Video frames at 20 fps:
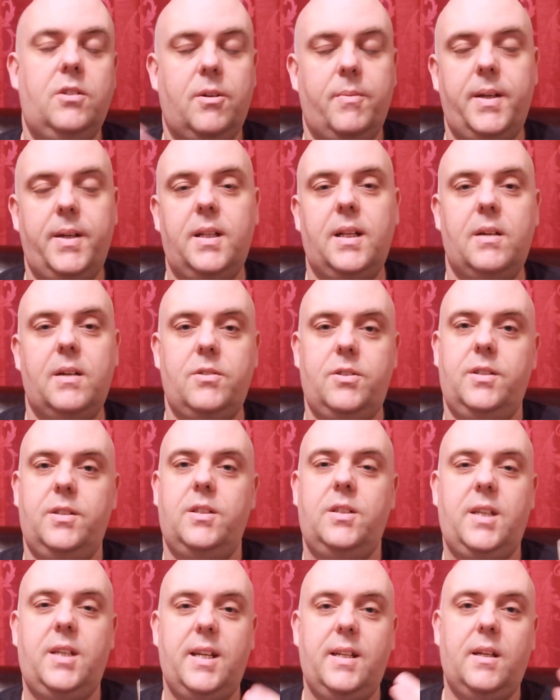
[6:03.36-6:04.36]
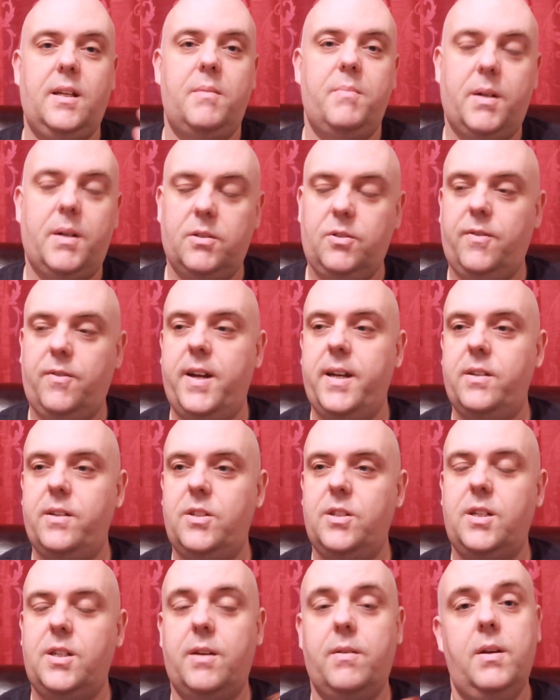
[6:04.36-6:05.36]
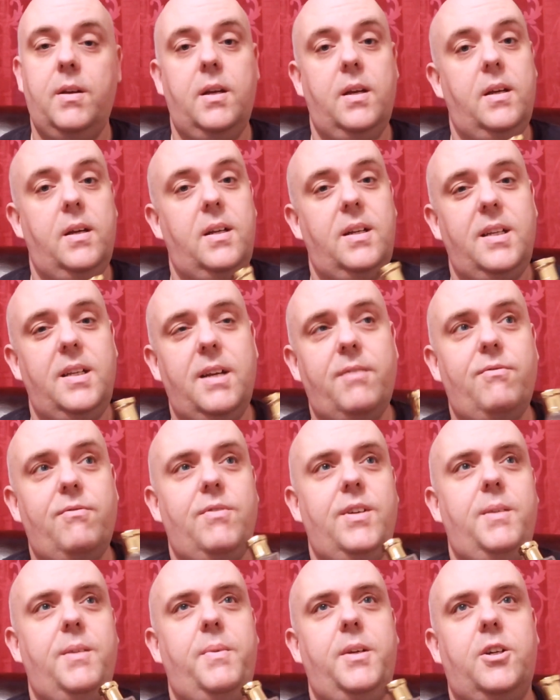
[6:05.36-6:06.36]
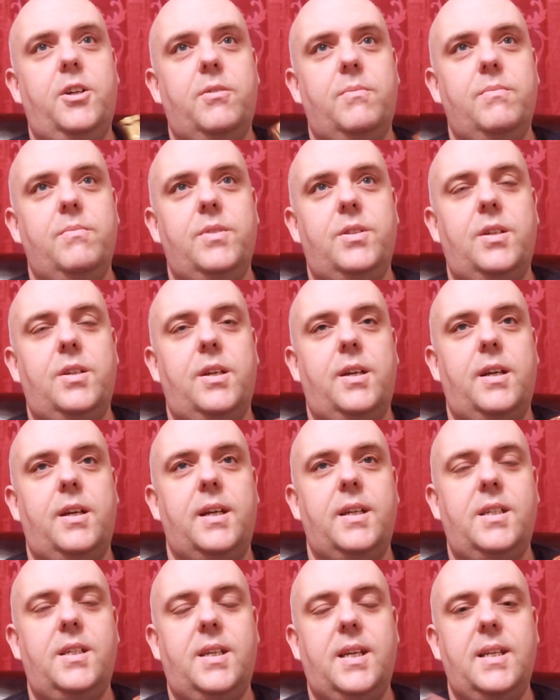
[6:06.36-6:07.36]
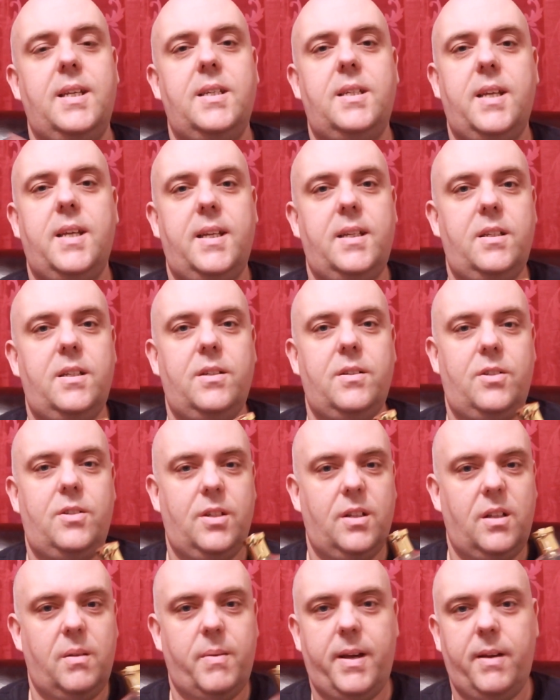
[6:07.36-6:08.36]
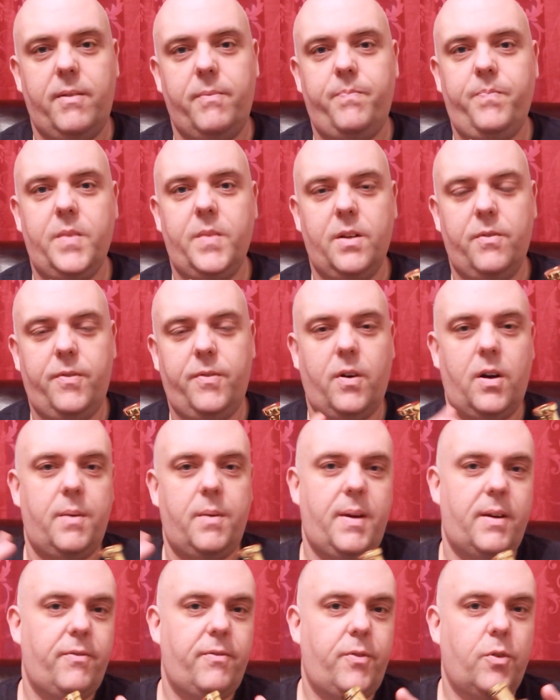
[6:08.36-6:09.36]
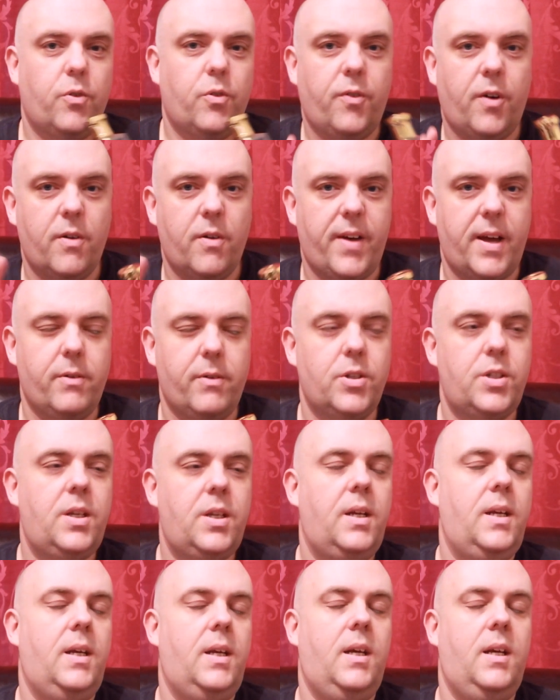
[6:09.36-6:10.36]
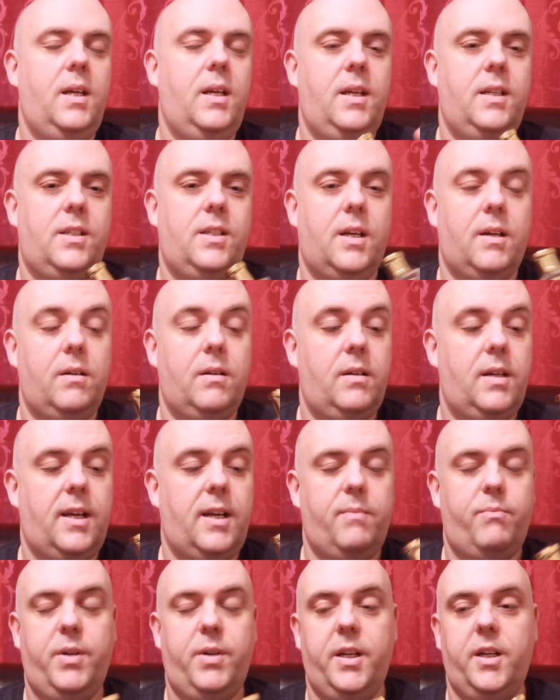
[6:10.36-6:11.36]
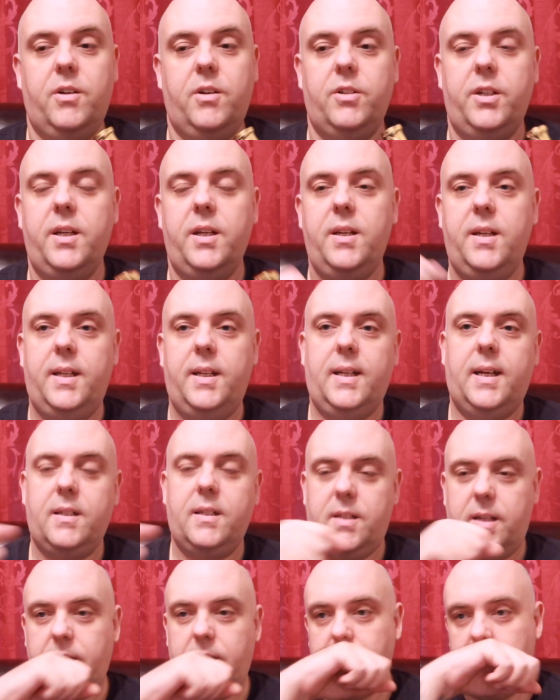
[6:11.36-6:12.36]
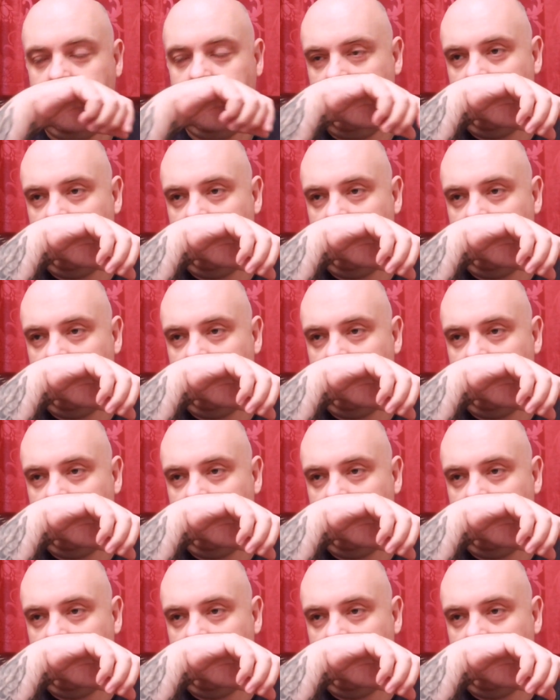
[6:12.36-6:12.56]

coming close to the skin like most fragrances do. Never really becomes a skin scent until about 4 or 5 hours, so pretty good in that sense.